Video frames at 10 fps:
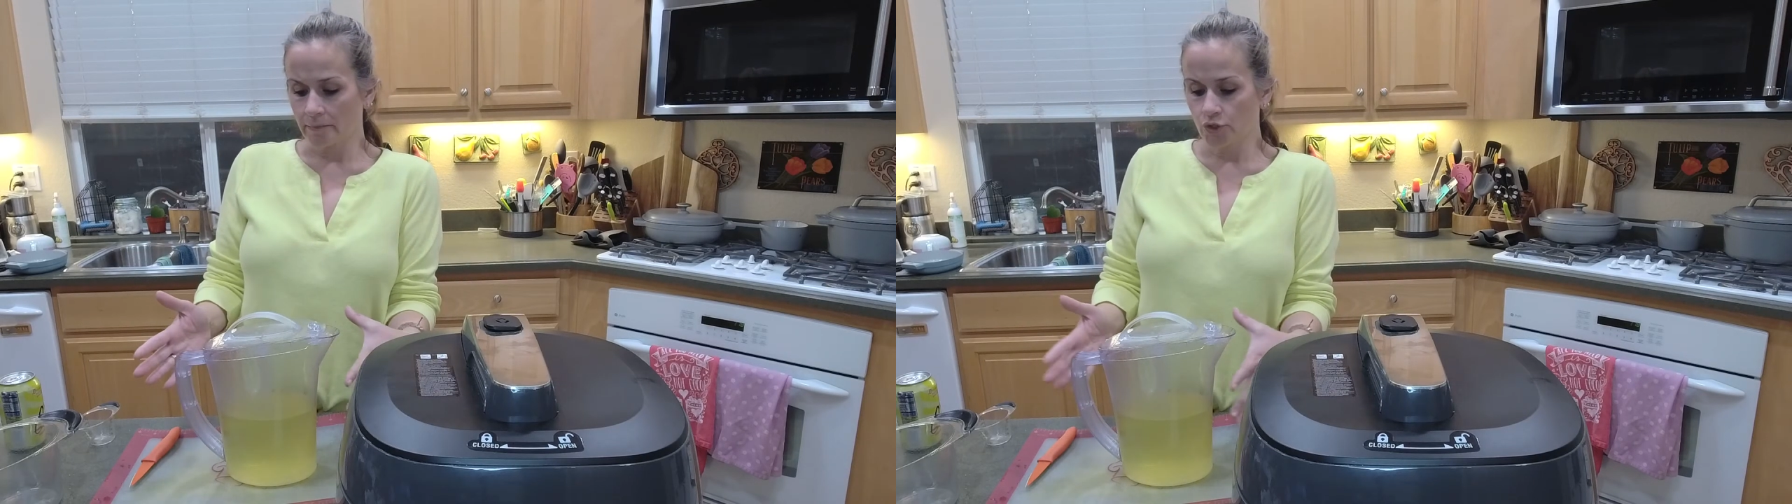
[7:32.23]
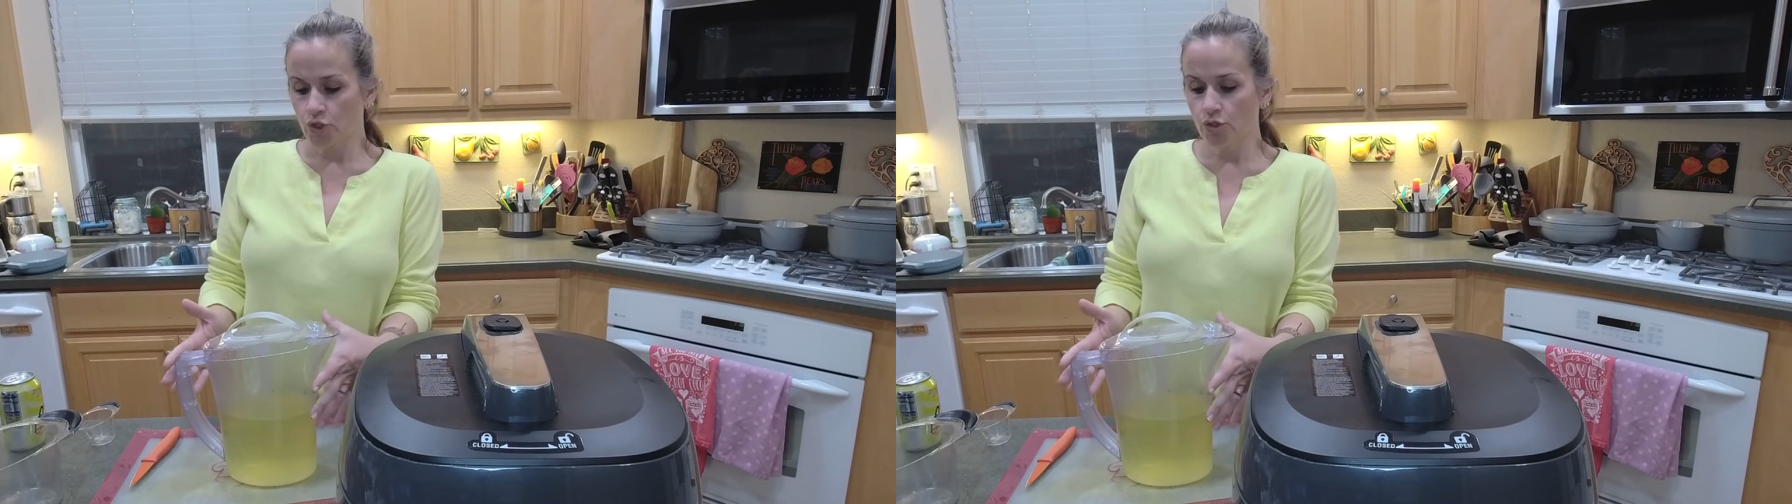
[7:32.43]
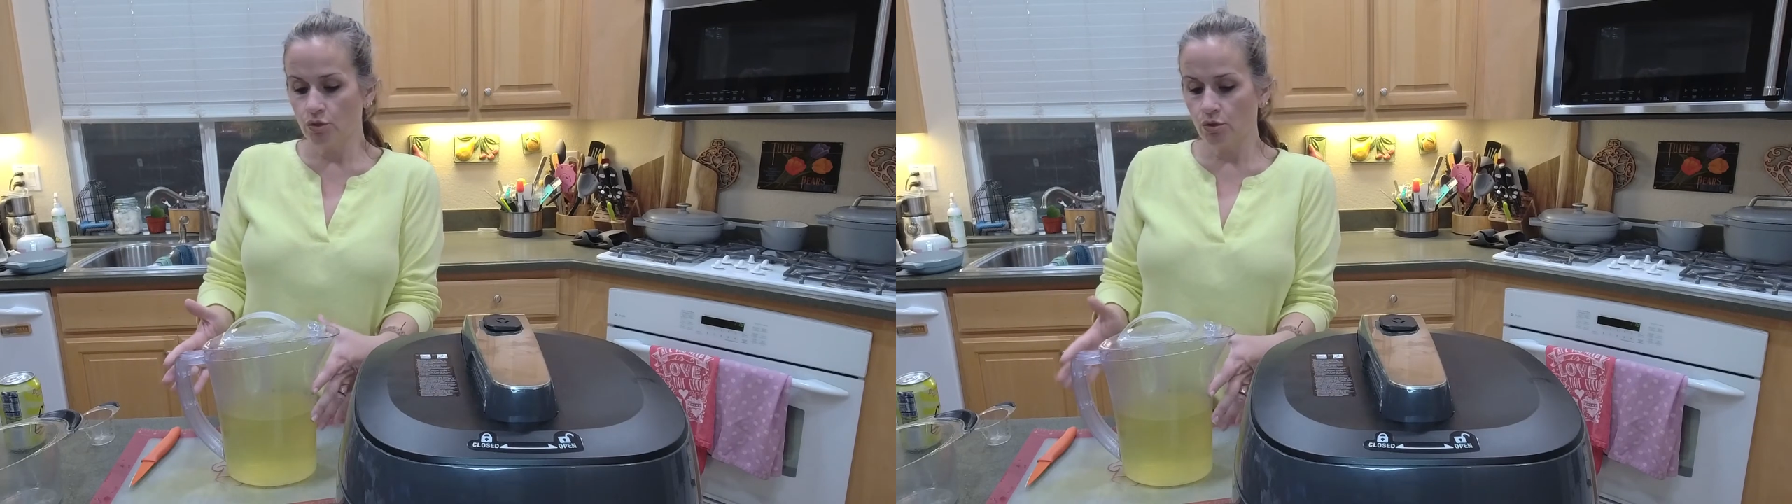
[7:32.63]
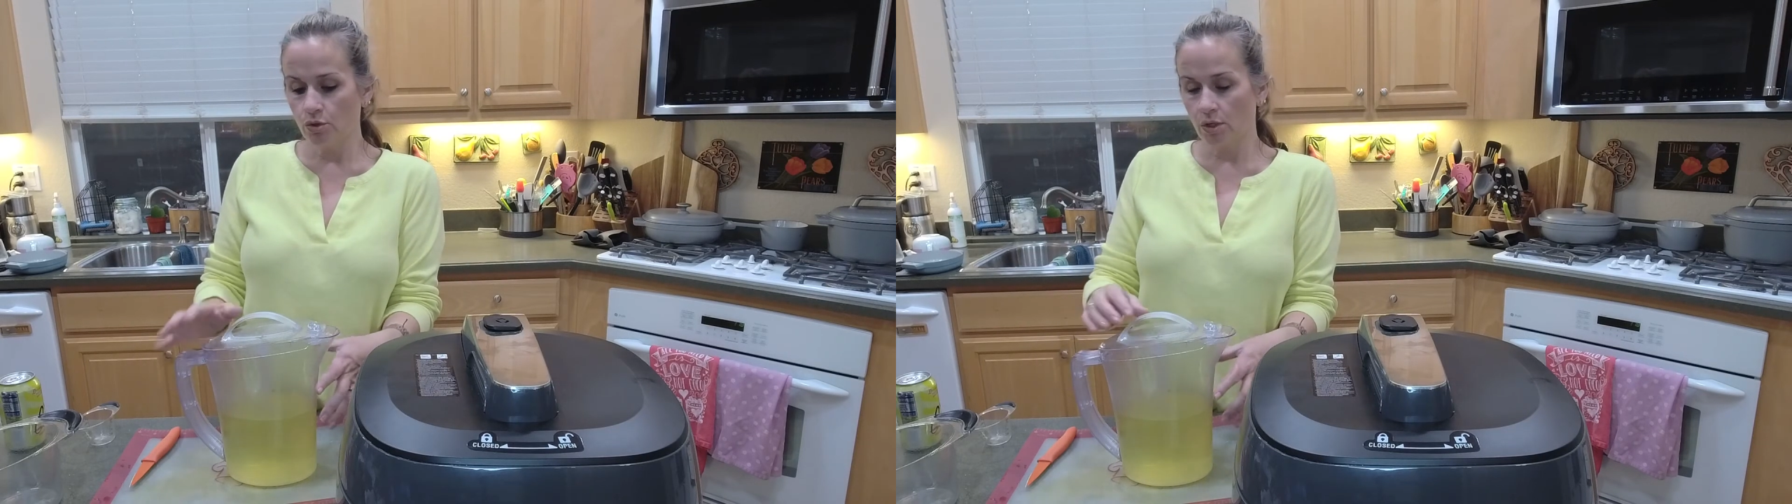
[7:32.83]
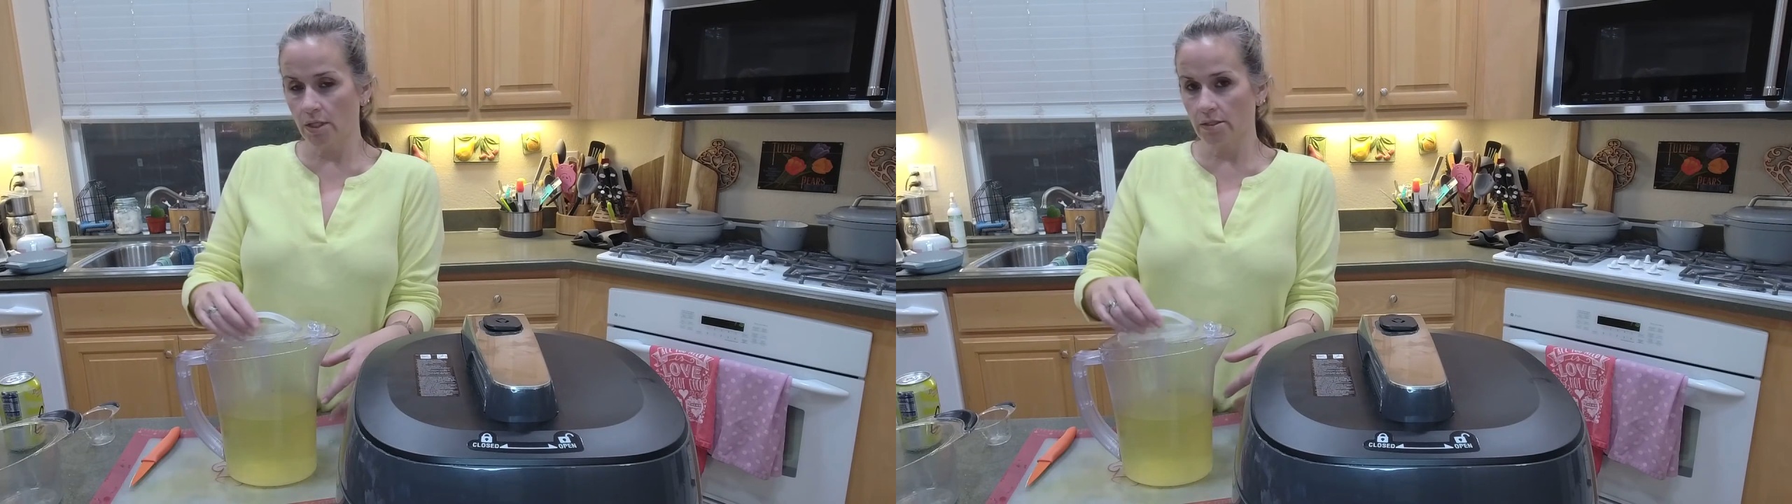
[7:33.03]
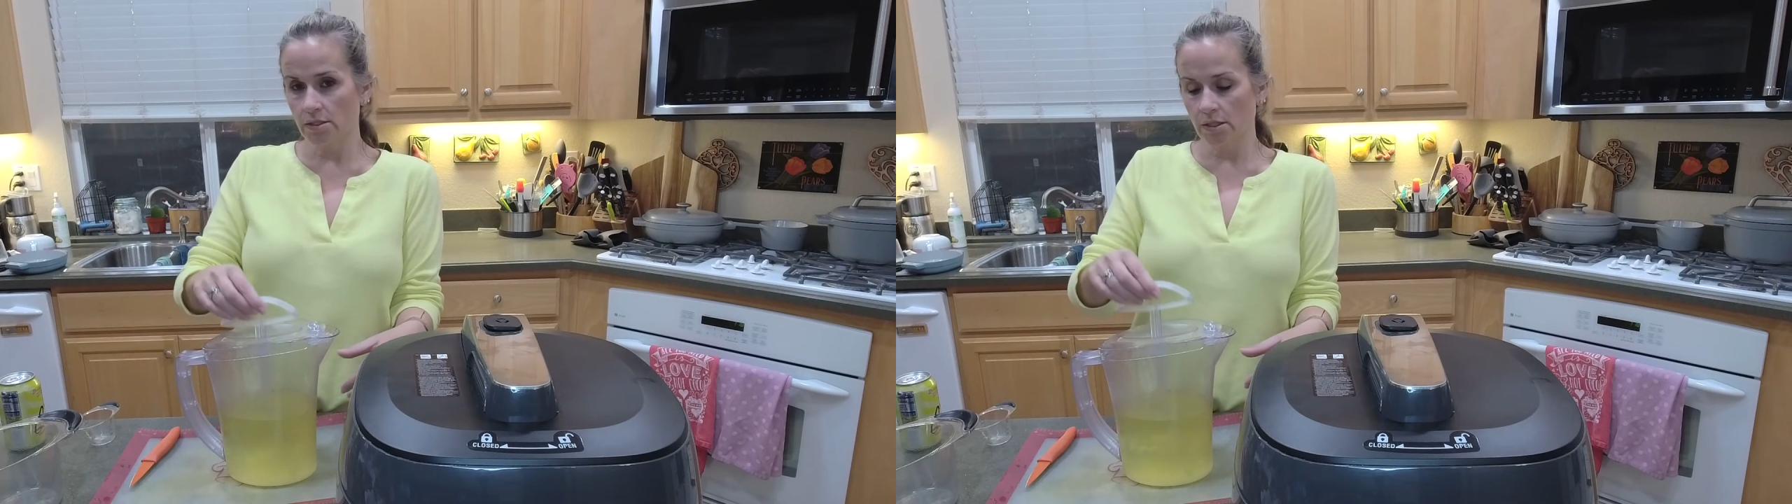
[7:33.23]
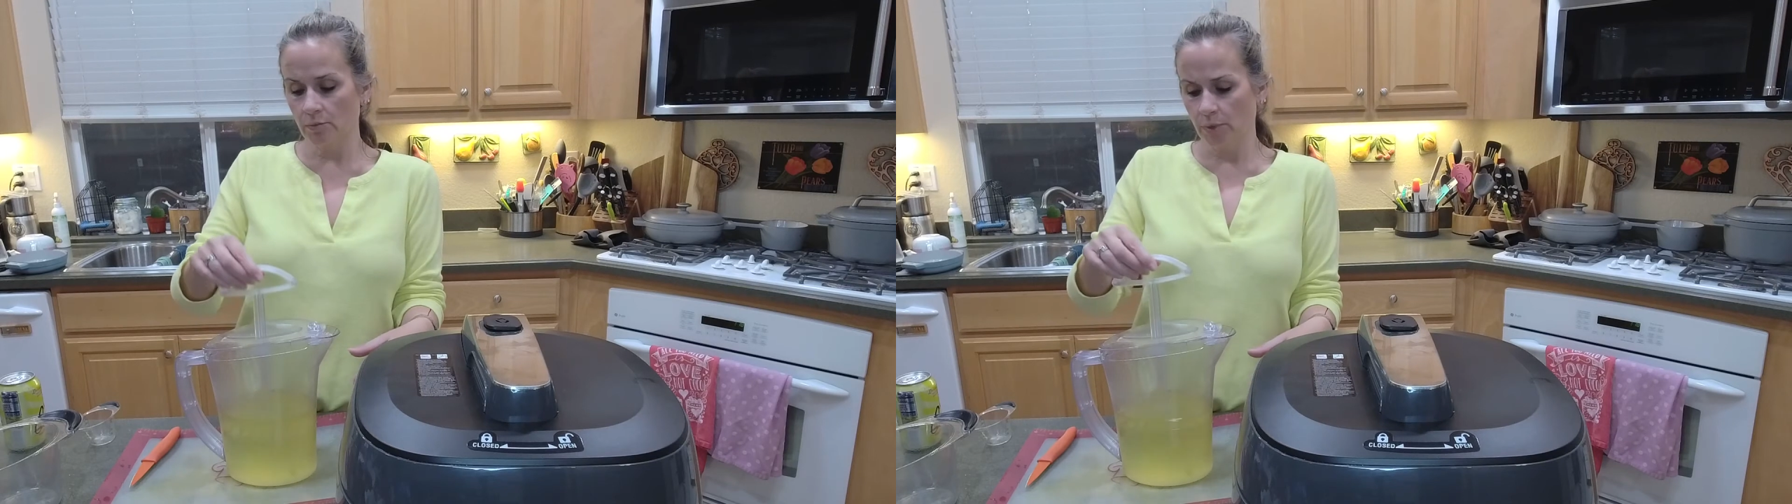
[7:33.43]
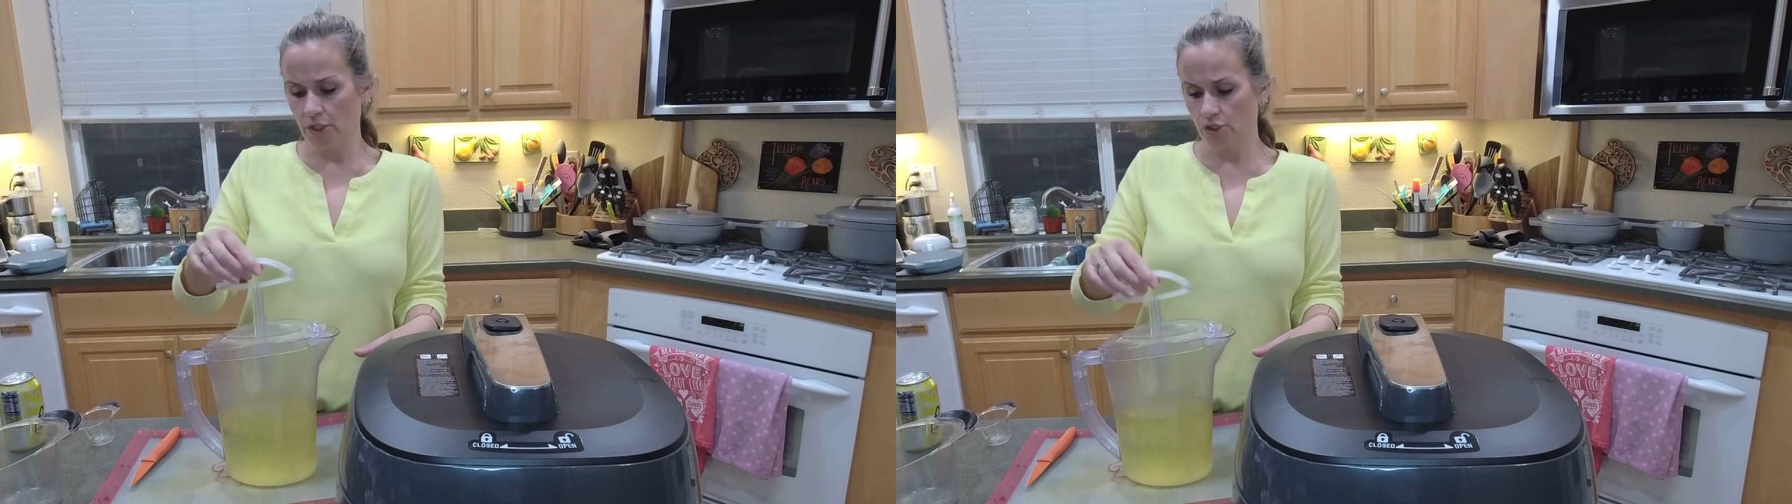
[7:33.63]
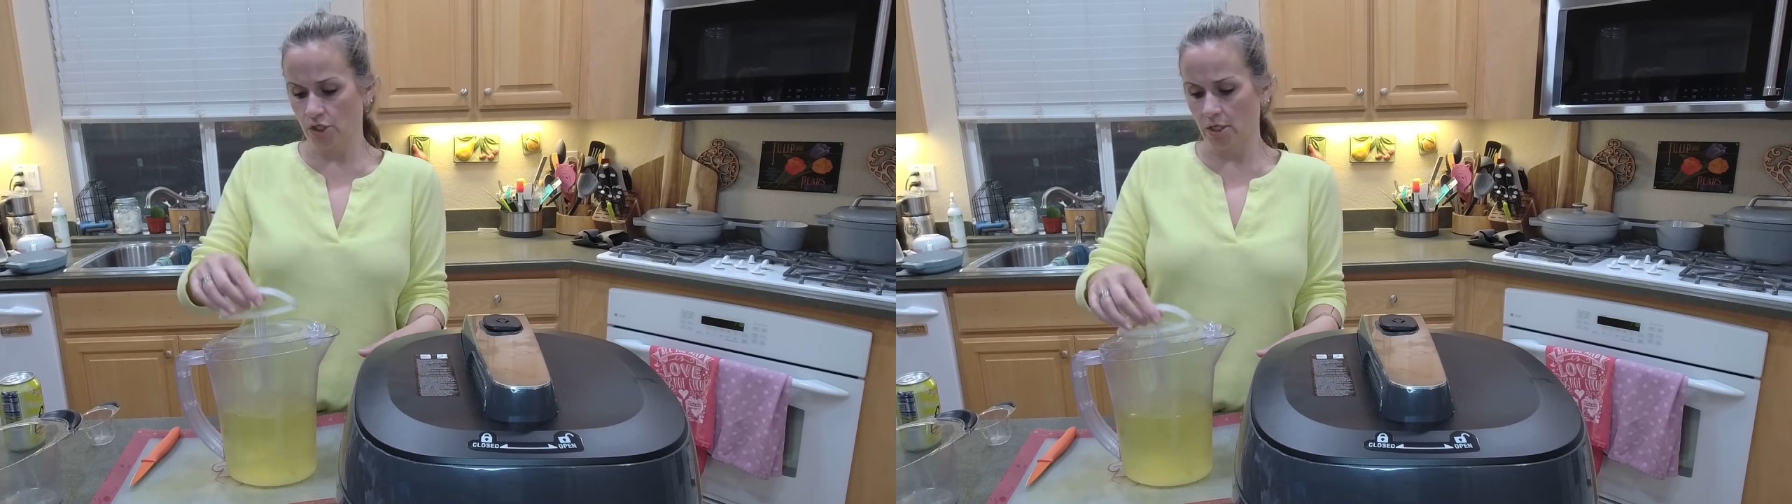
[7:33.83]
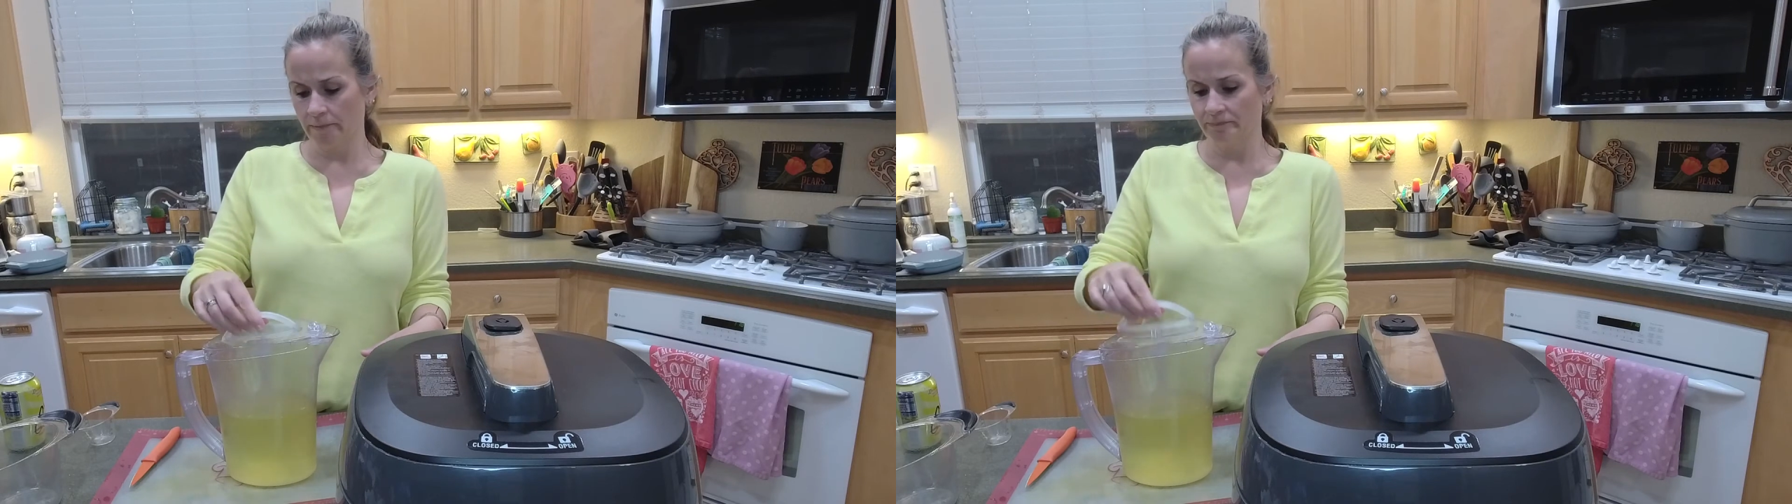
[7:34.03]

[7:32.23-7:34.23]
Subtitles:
2-quart pitcher.